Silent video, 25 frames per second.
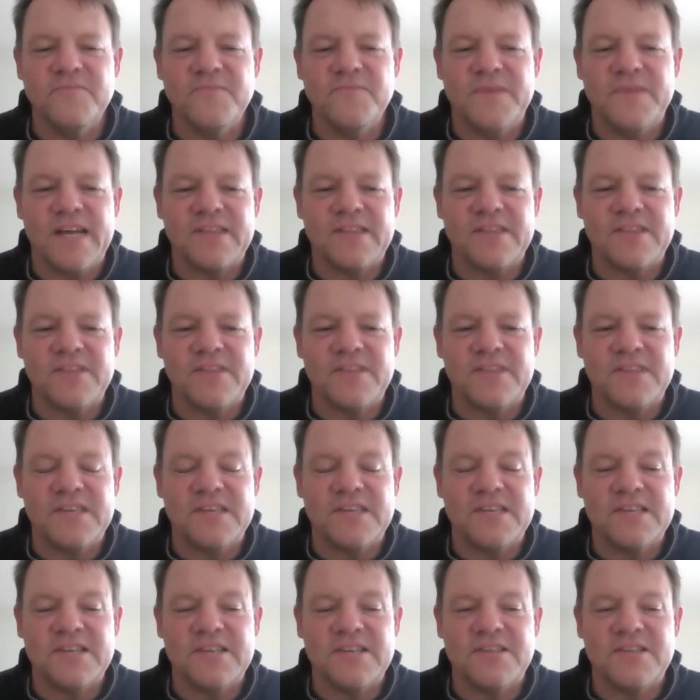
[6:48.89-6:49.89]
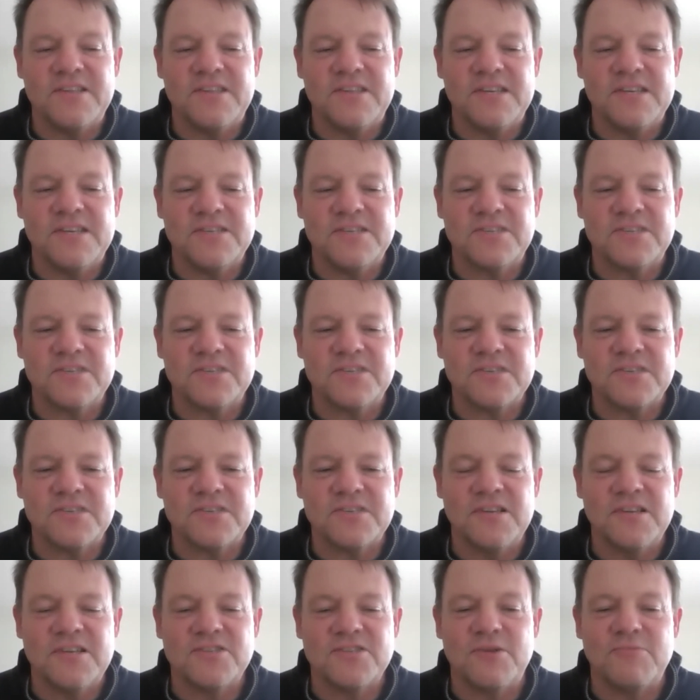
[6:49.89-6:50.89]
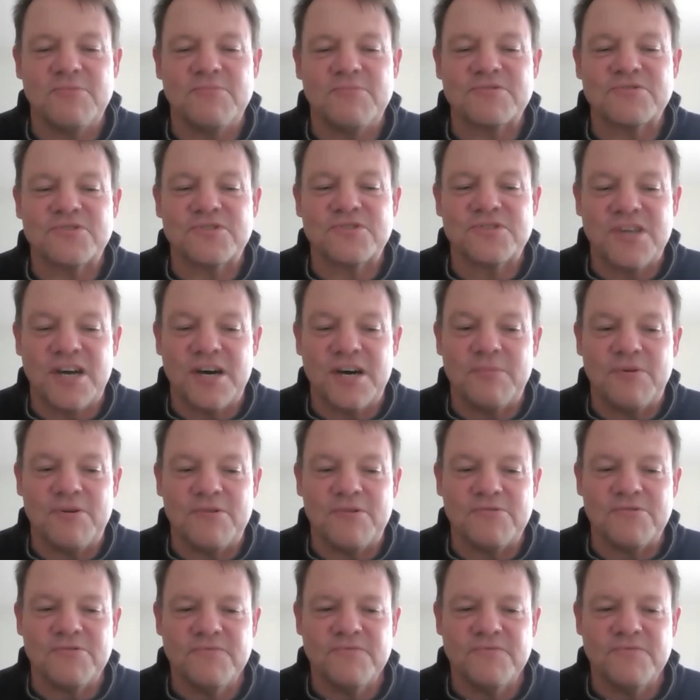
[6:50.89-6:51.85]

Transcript: that it's almost doubled.